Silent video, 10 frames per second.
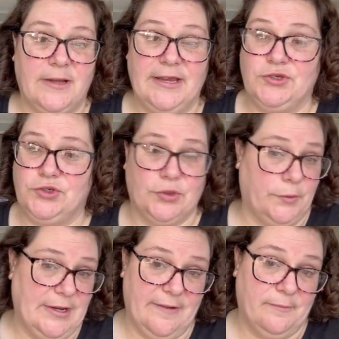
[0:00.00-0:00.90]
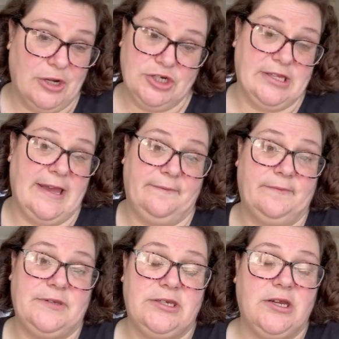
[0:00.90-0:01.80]
I don't have much
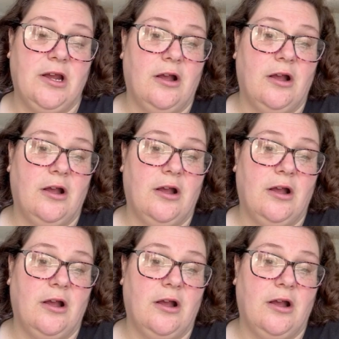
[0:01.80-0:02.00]
left.